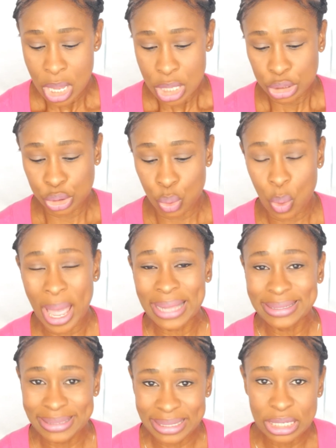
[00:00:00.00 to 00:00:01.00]
so I
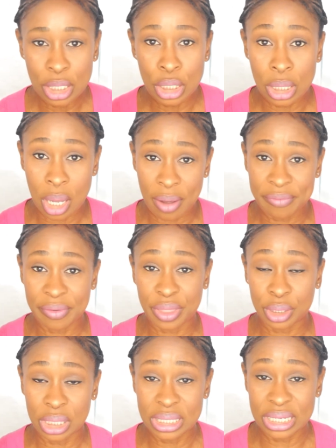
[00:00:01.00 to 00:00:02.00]
did love the
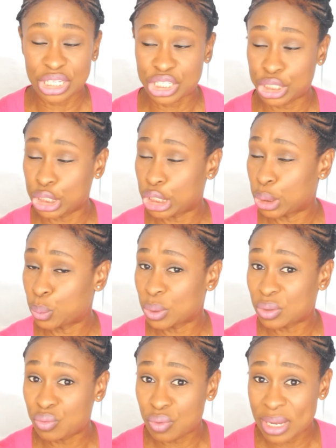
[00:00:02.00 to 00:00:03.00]
conditioner it
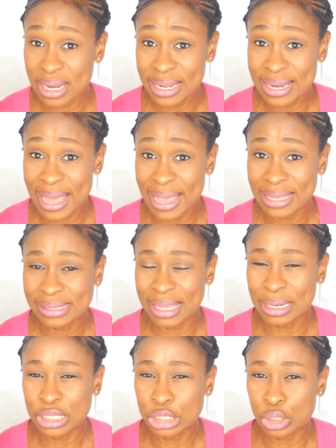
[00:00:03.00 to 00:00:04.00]
was really nice
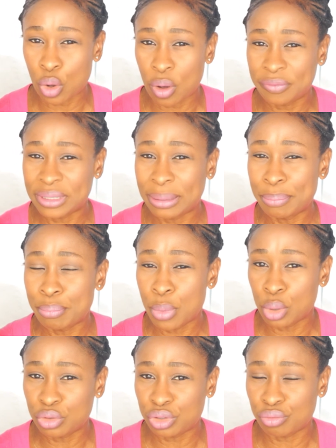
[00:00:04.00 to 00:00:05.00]
and soft and
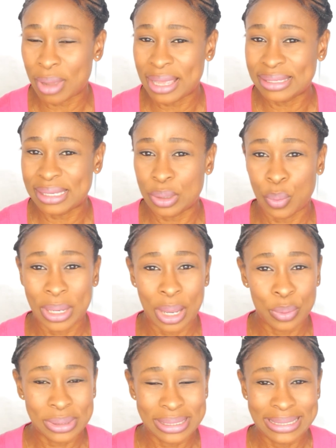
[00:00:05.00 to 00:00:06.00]
moisturizing when I
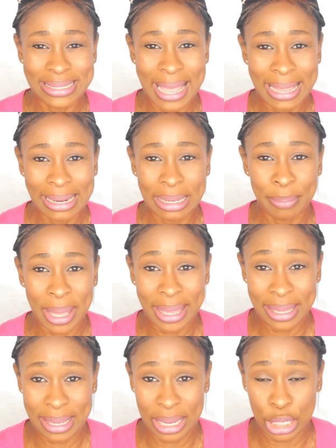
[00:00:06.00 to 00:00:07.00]
was detangling my
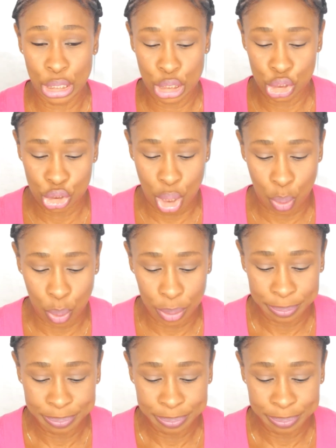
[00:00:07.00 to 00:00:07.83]
hair in the shower